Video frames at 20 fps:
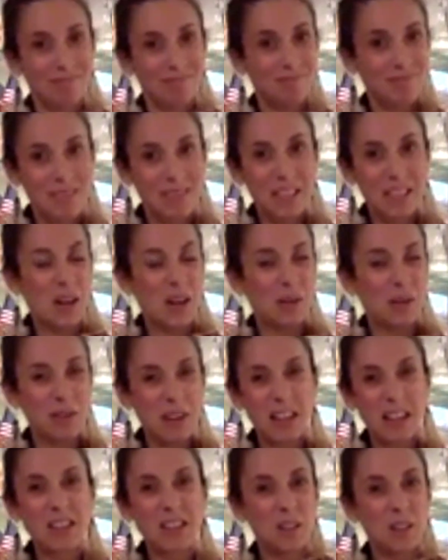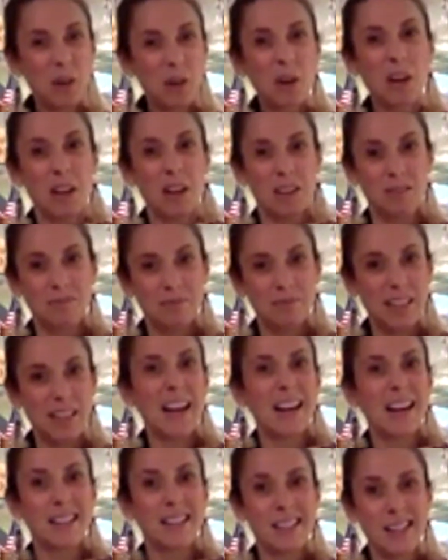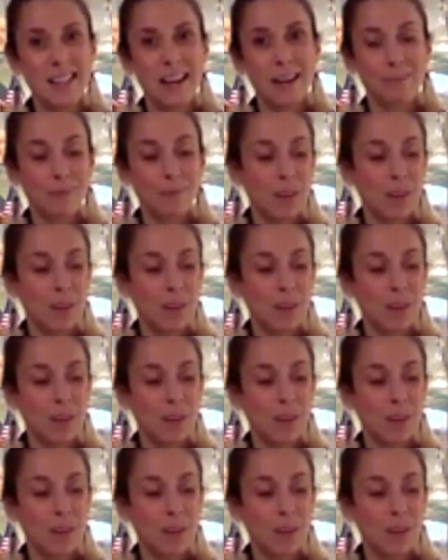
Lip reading: not so good the next day.